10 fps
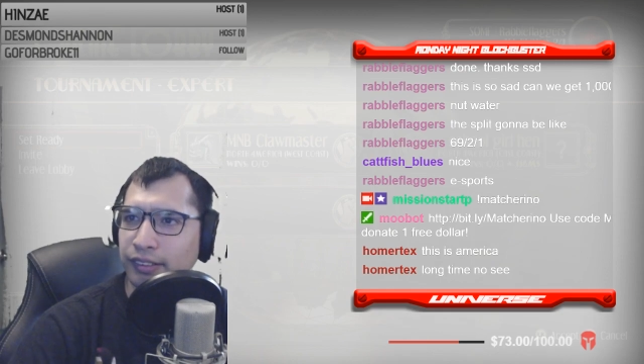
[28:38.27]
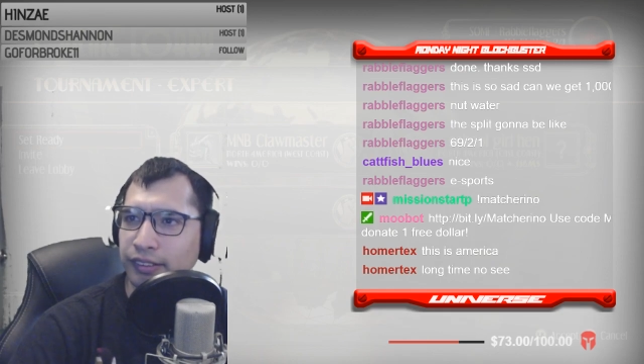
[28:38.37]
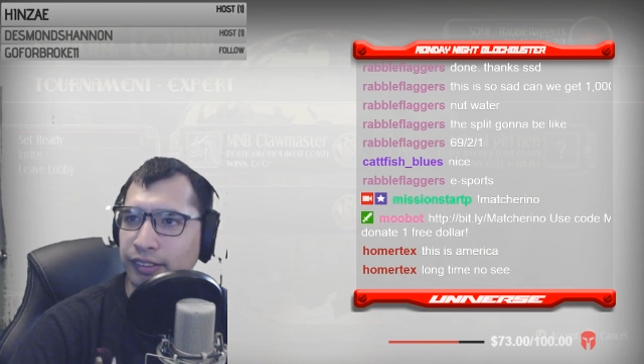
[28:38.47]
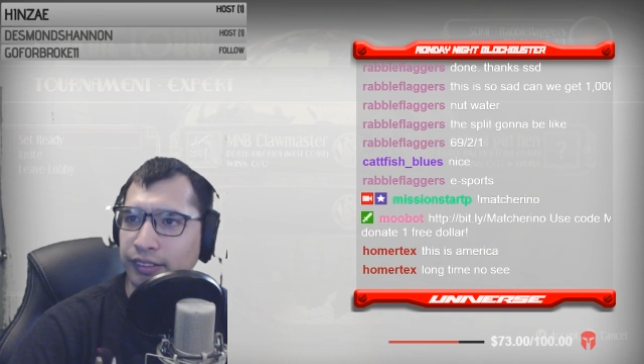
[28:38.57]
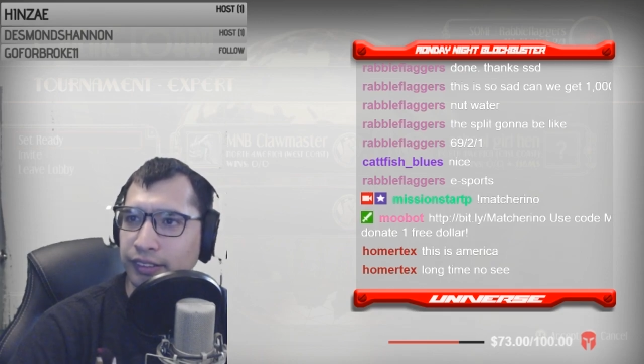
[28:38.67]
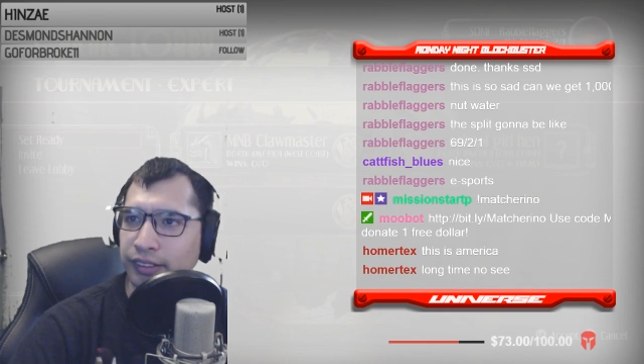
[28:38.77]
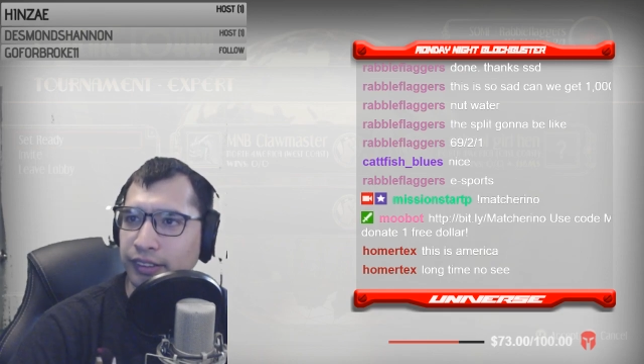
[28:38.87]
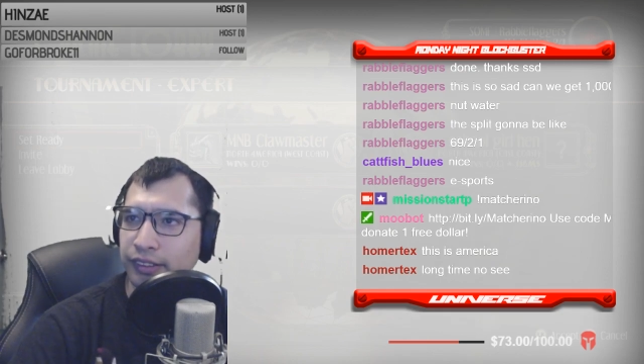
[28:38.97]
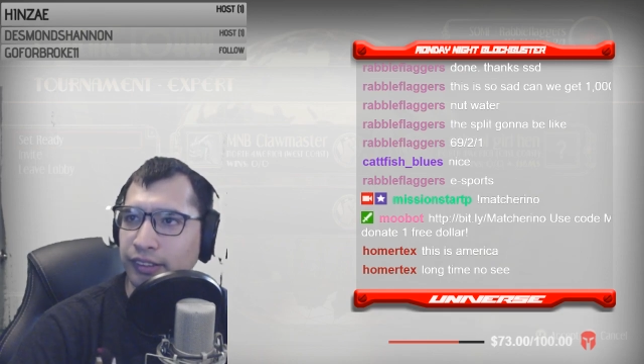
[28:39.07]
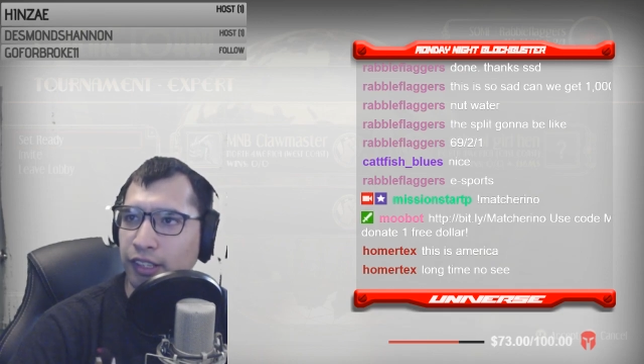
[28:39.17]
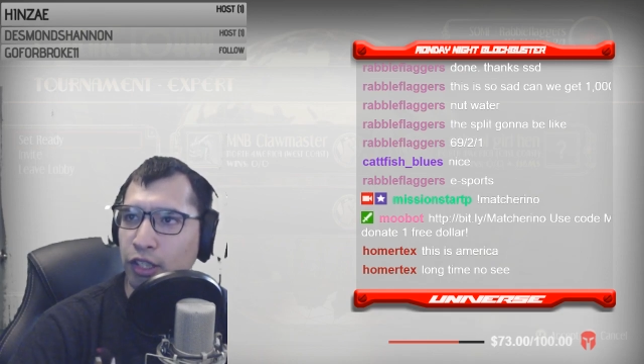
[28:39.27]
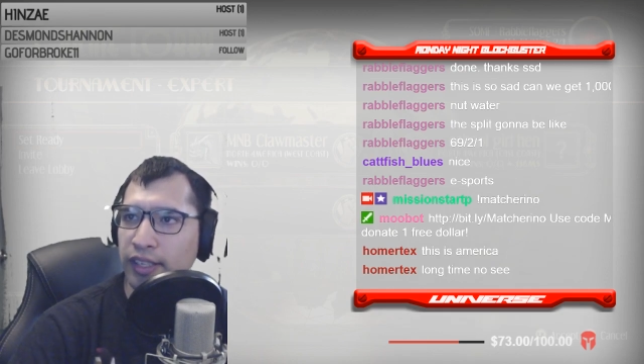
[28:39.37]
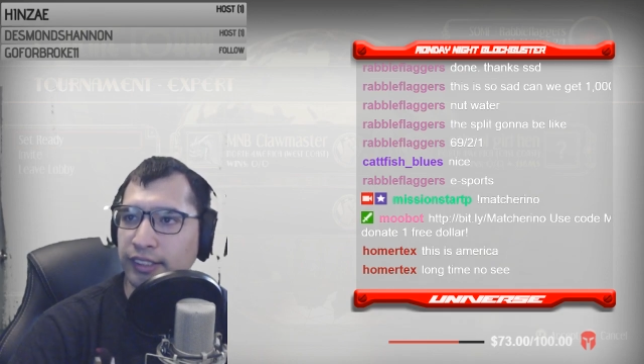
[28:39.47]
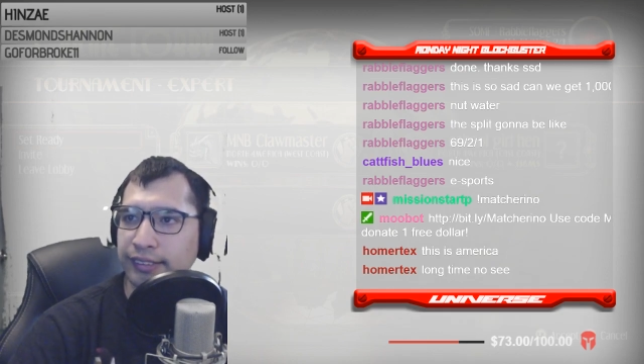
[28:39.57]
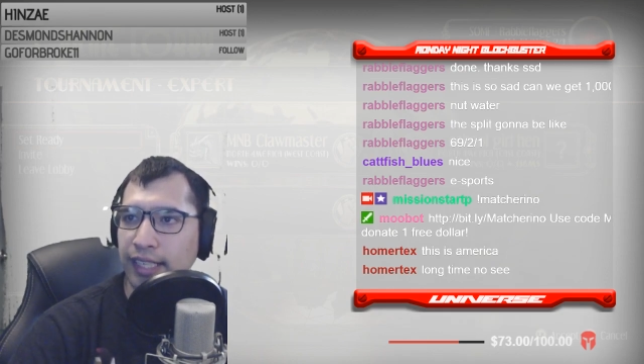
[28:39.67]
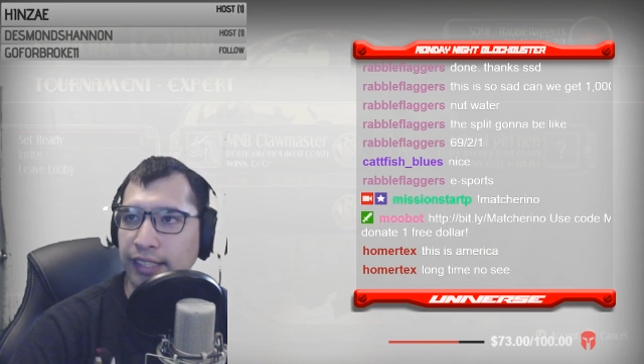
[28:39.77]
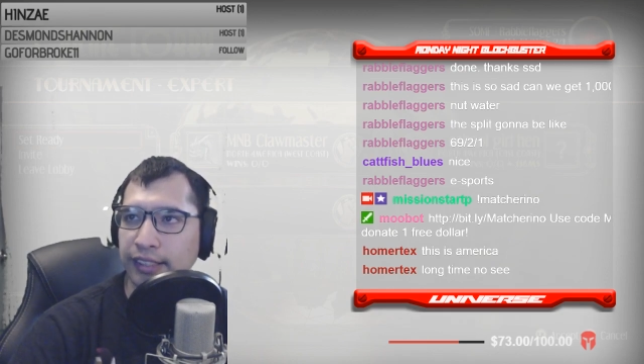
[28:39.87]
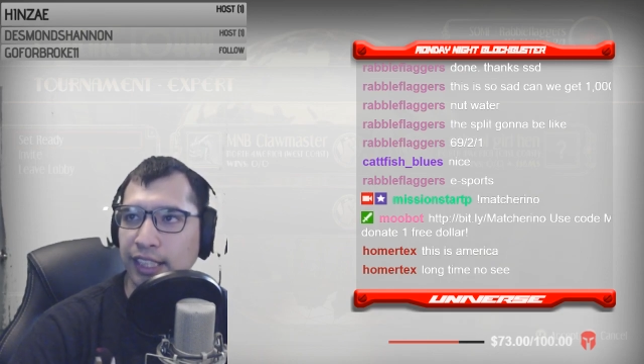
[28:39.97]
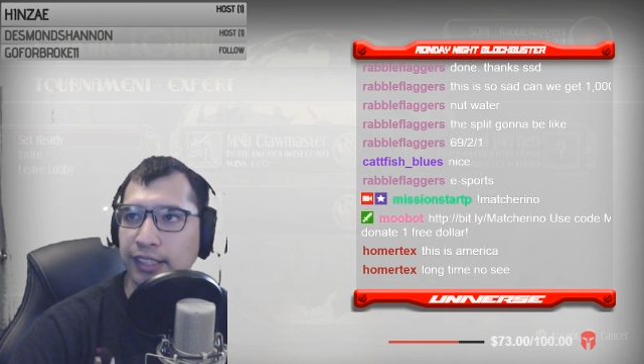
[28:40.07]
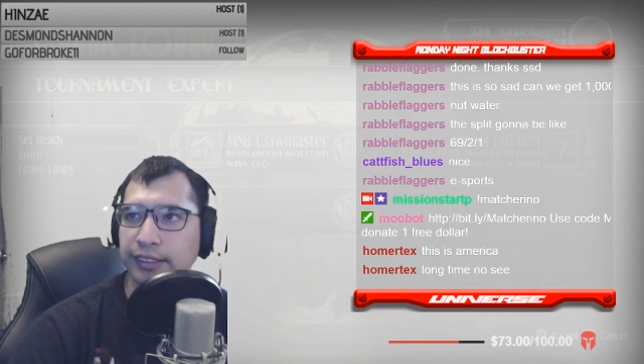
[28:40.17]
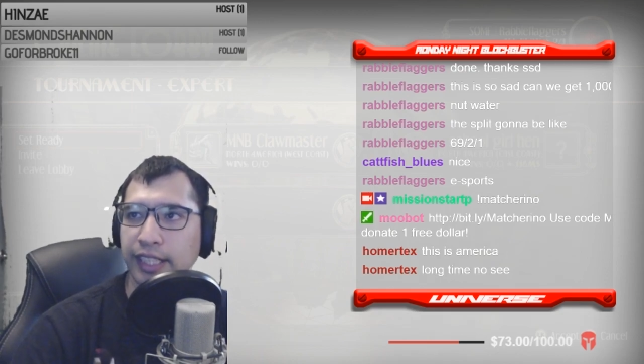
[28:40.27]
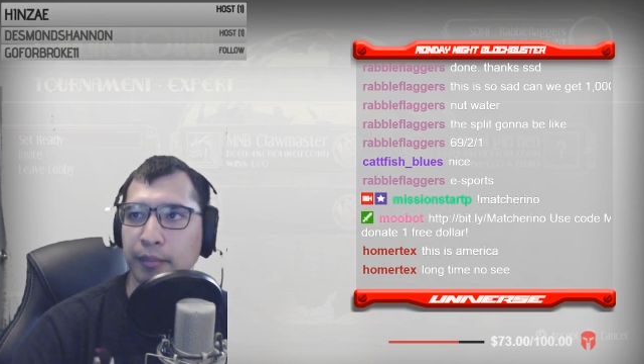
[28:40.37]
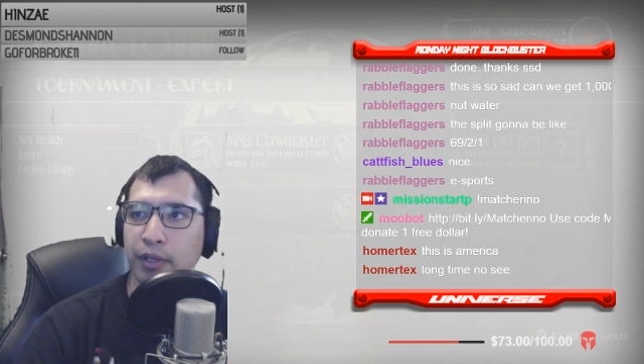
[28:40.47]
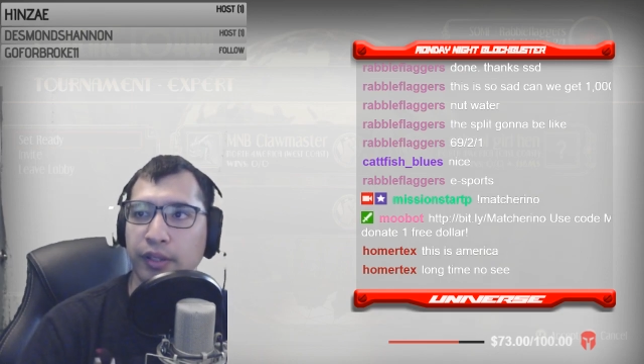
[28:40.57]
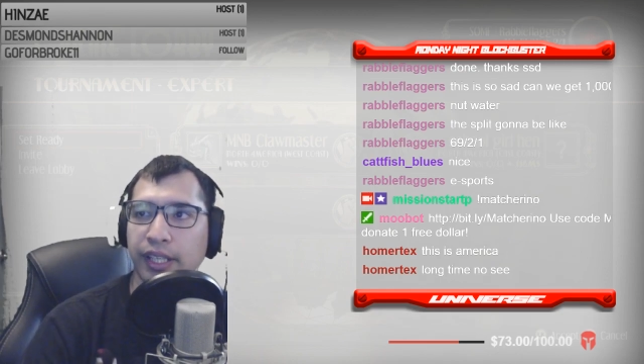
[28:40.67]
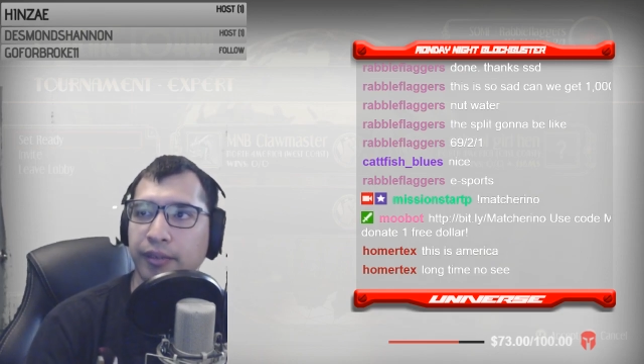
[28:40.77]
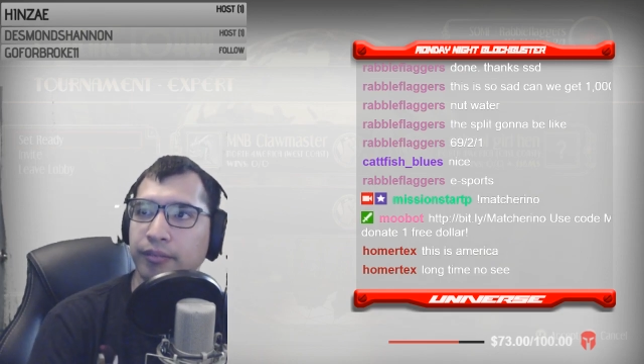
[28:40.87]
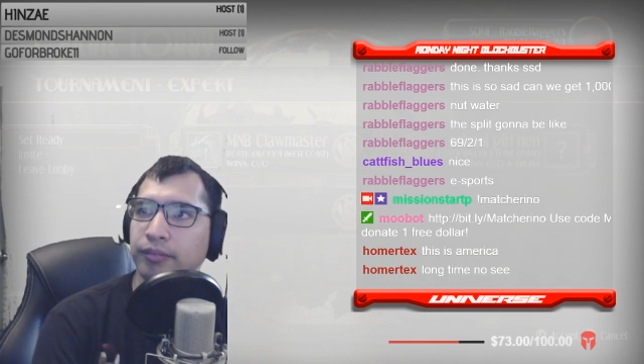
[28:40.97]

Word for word: Let's see. Oh, I just, I didn't click on his name. Okay.